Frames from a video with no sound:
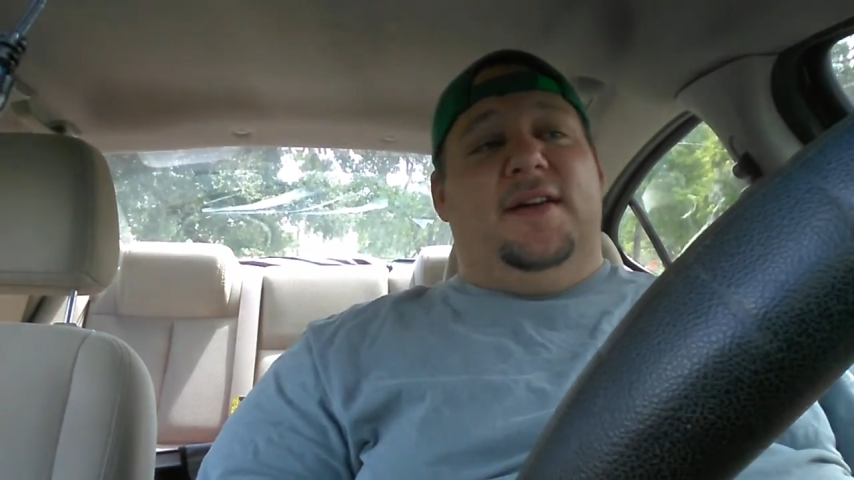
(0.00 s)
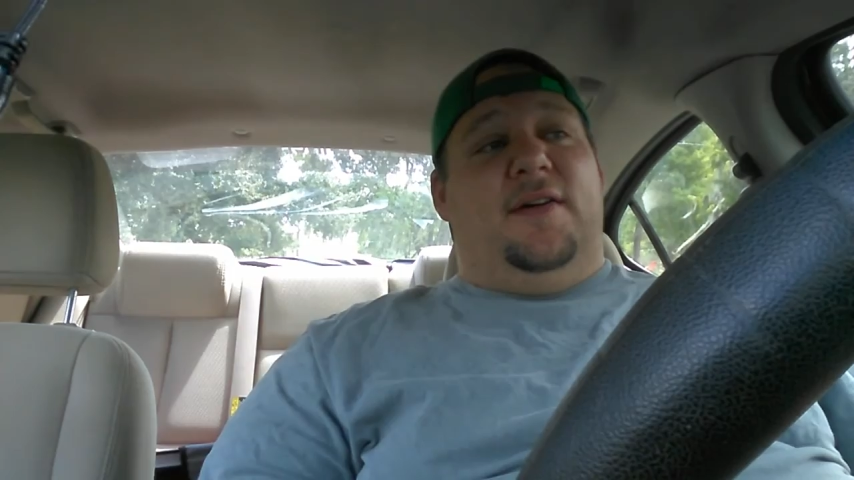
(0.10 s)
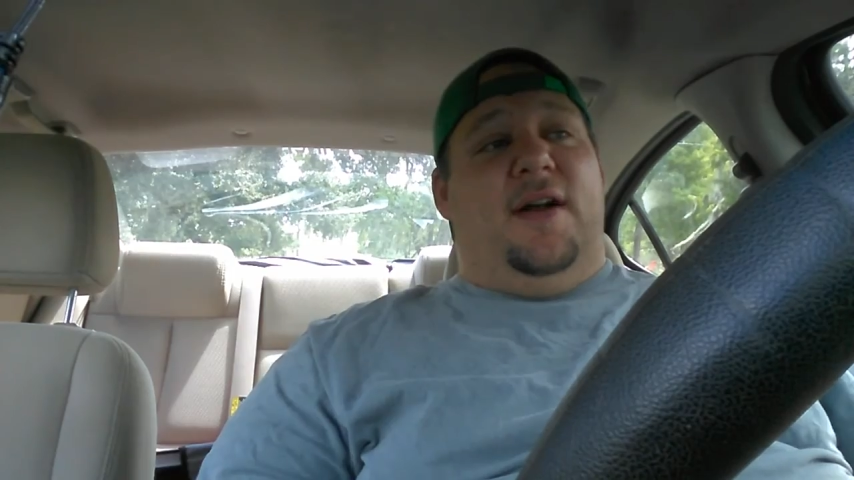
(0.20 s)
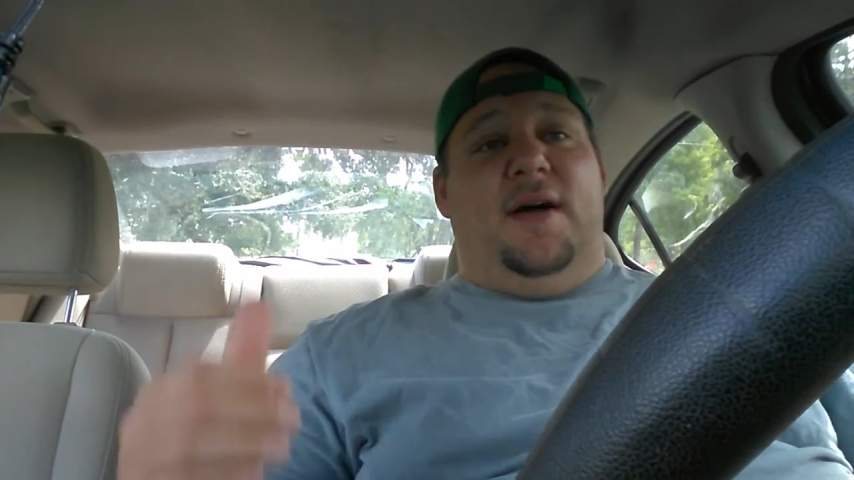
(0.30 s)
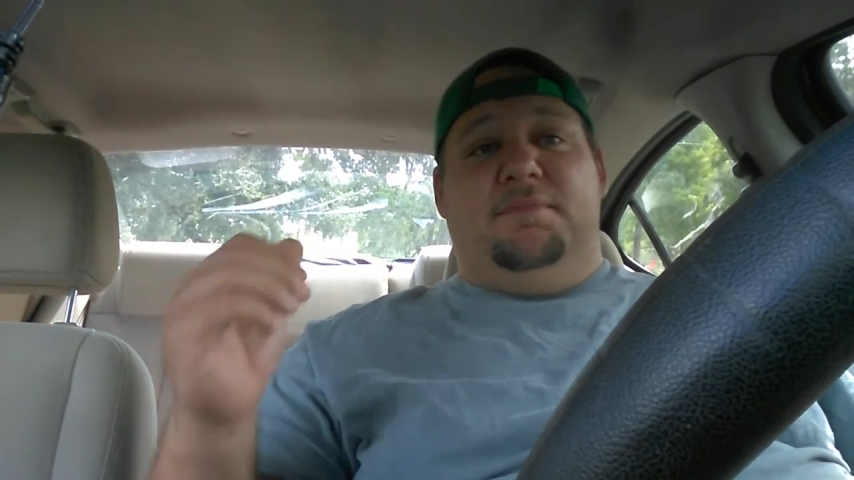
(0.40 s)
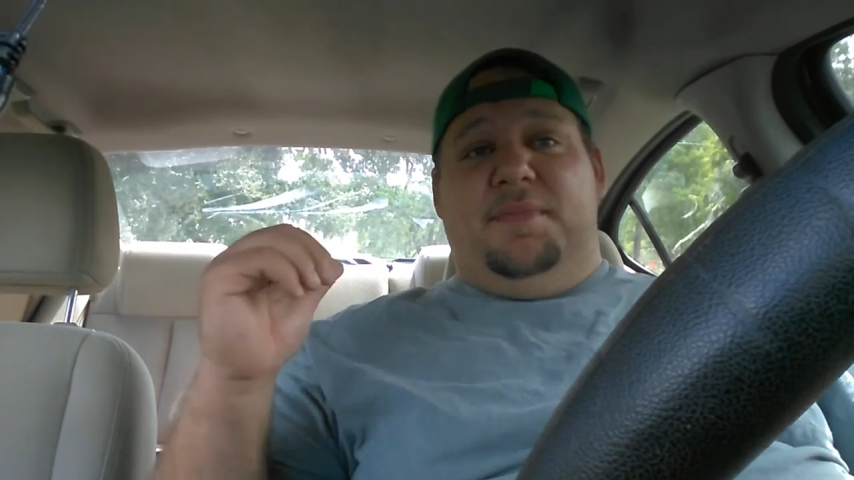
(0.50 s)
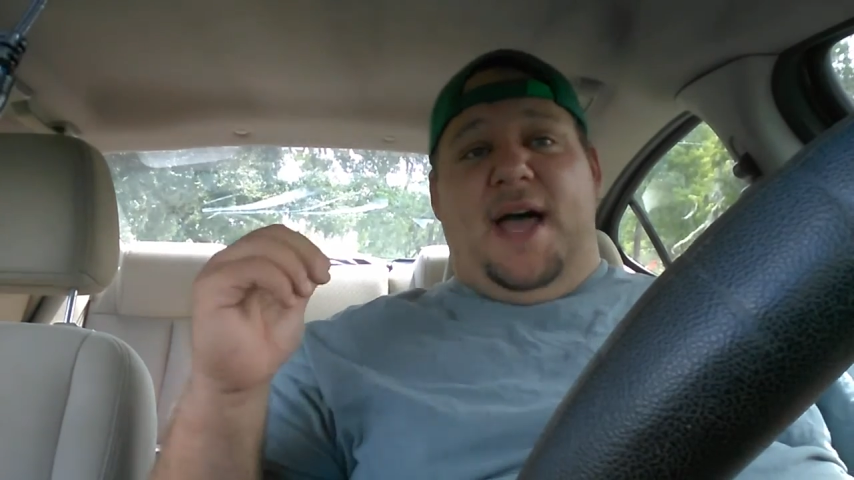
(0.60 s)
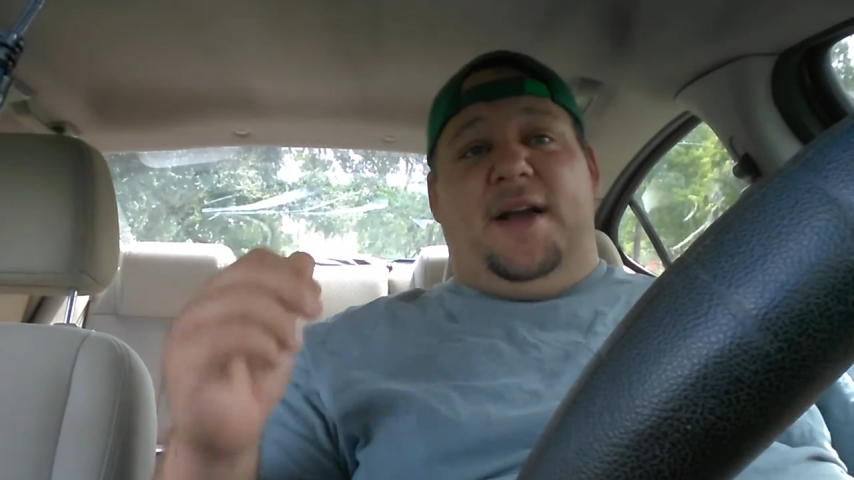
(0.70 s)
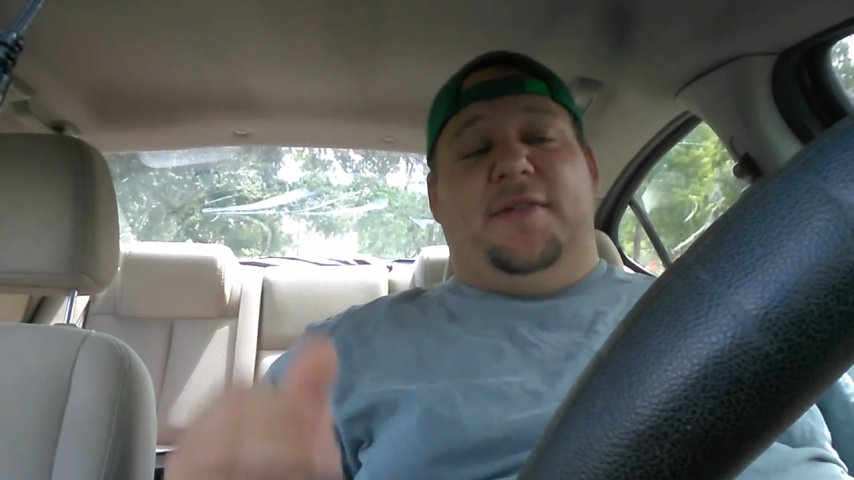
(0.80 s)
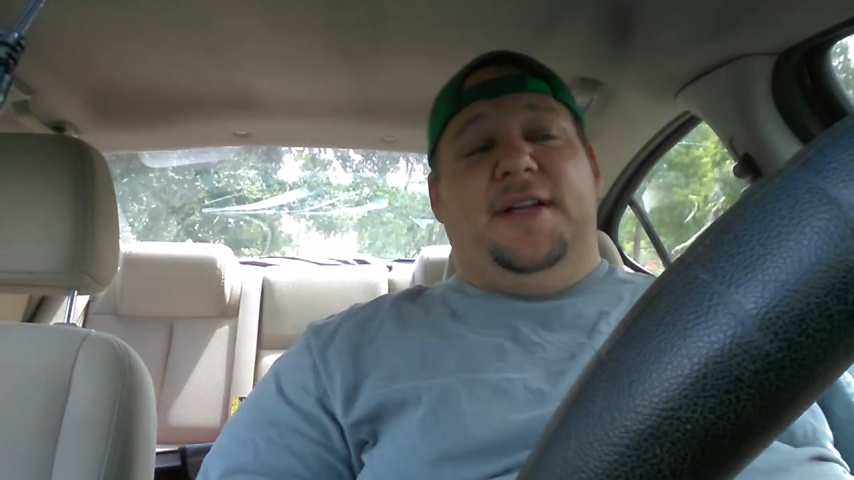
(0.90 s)
or a
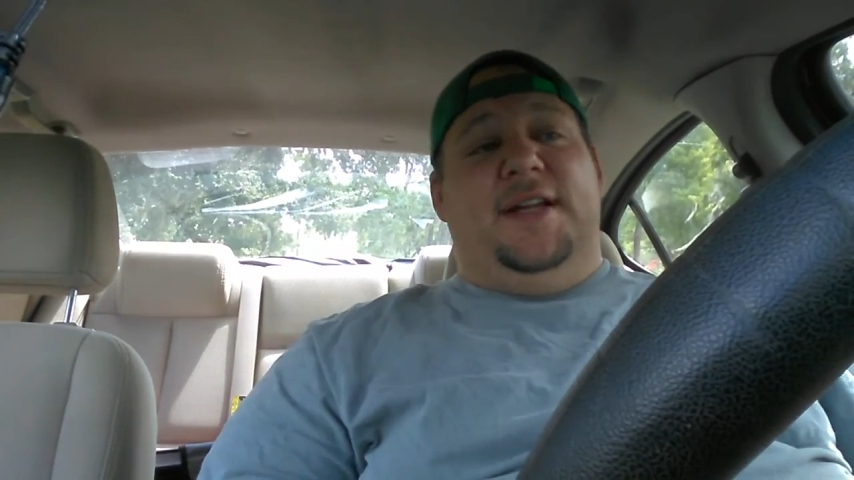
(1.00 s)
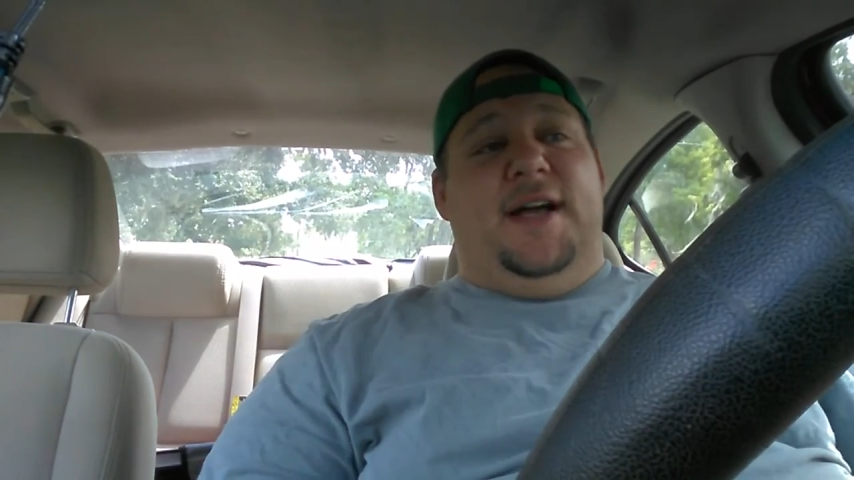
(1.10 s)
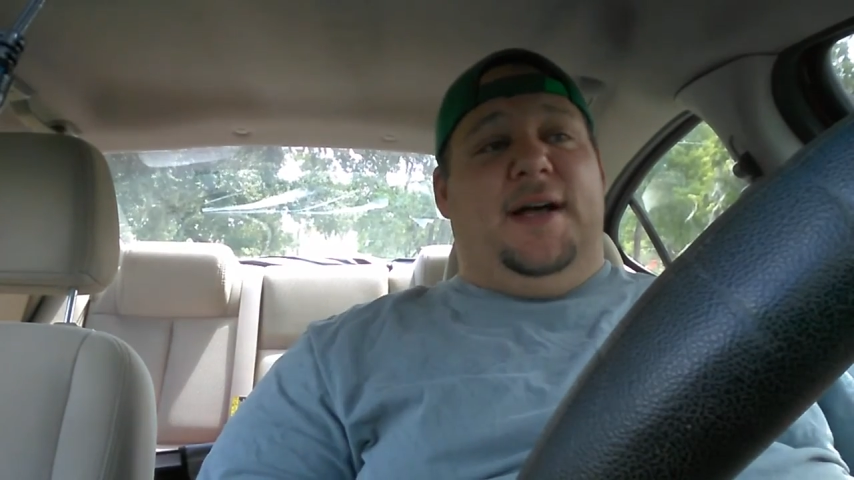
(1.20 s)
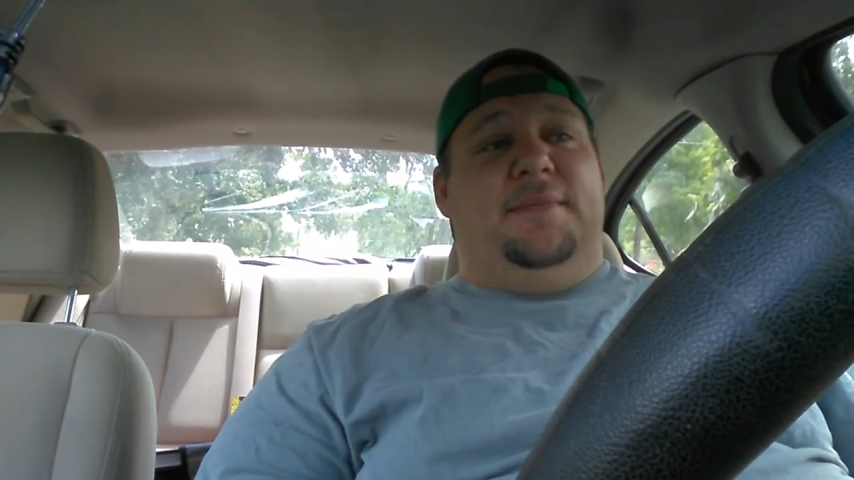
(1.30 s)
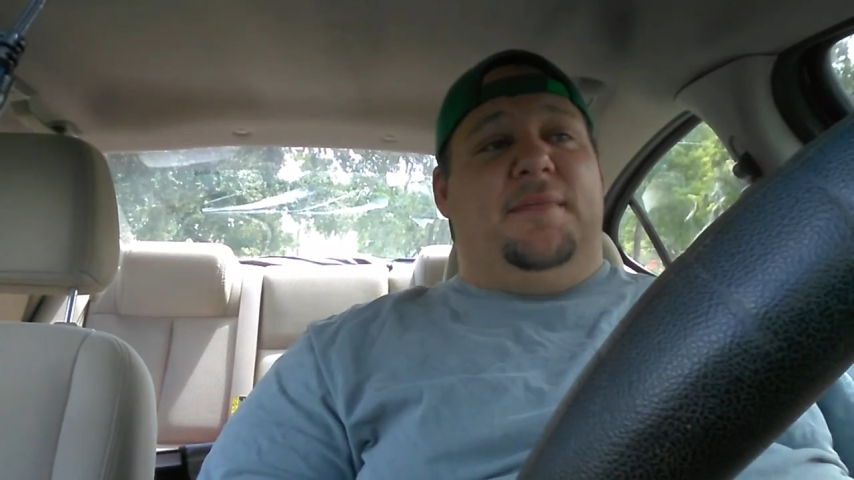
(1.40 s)
battery uh,